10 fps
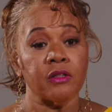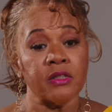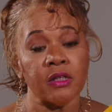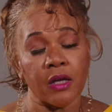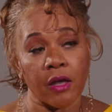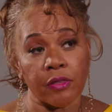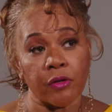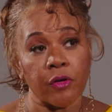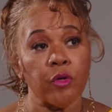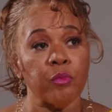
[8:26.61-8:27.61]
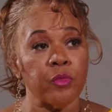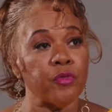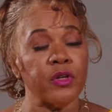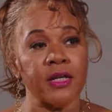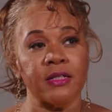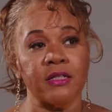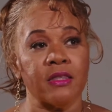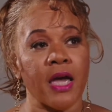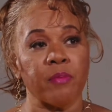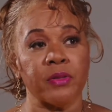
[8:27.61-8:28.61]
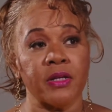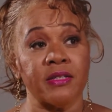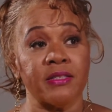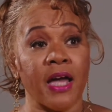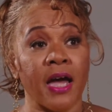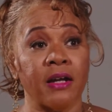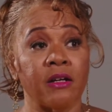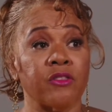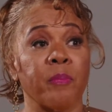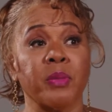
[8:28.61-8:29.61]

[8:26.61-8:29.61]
together moving into that place, that the